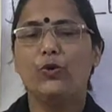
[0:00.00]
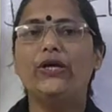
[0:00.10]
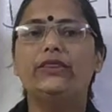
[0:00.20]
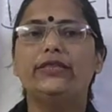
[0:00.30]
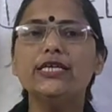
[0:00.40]

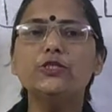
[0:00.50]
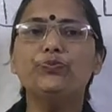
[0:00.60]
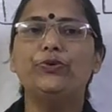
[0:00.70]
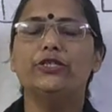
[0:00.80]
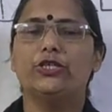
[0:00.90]
With
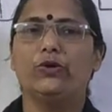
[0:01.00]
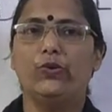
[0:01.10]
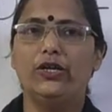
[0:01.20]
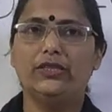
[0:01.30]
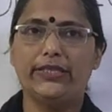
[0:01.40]
this
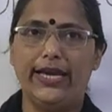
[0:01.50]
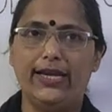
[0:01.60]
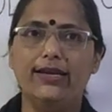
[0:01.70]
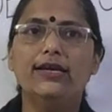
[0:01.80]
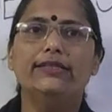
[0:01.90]
particular
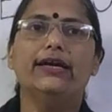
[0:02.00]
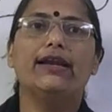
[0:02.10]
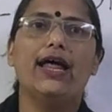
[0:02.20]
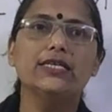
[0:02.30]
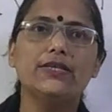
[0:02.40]
thing, the
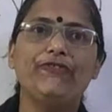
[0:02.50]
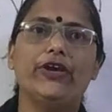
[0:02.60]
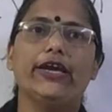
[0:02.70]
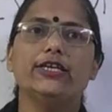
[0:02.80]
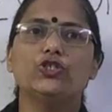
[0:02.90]

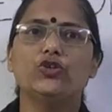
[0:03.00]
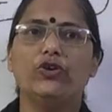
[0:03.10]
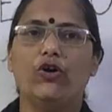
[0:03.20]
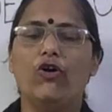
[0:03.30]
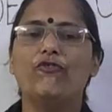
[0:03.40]

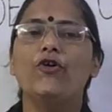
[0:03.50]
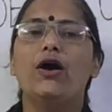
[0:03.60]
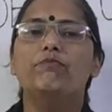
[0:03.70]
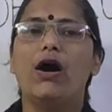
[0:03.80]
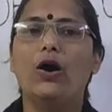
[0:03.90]
classification of
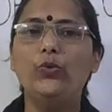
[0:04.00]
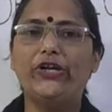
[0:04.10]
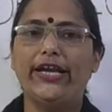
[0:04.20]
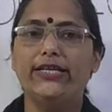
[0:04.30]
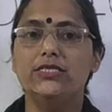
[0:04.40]

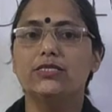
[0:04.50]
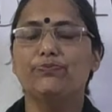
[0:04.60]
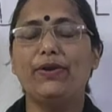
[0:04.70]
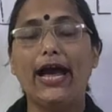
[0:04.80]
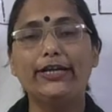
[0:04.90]
mountains,
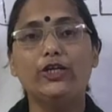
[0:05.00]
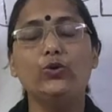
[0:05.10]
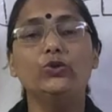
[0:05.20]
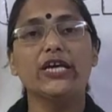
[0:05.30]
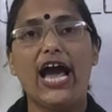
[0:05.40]

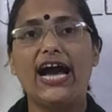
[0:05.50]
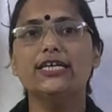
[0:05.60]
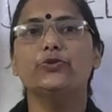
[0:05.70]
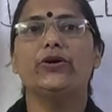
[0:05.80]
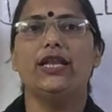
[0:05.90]
plateaus
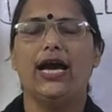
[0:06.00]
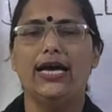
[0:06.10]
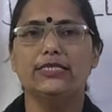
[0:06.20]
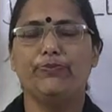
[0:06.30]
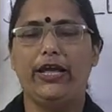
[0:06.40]
as well
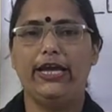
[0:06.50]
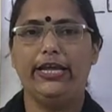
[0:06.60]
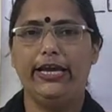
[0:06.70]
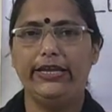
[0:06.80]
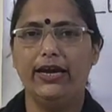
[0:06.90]
as plain
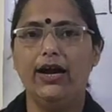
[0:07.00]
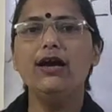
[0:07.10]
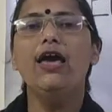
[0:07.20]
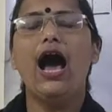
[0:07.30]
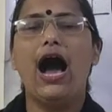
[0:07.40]

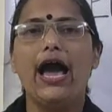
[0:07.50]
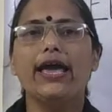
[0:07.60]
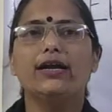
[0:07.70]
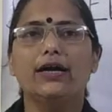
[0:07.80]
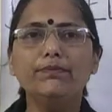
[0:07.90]
area,
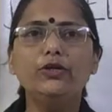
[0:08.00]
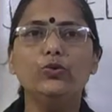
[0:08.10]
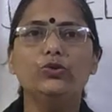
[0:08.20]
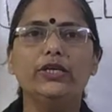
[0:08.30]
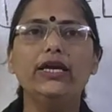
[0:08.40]
I come
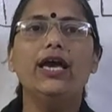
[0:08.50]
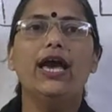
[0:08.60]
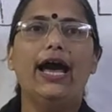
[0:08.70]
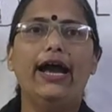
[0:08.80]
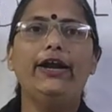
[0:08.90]
to the
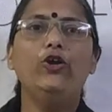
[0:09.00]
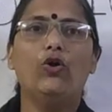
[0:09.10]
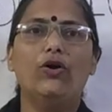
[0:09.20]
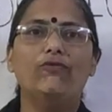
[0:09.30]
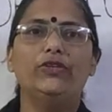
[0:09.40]
end
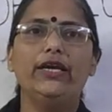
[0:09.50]
of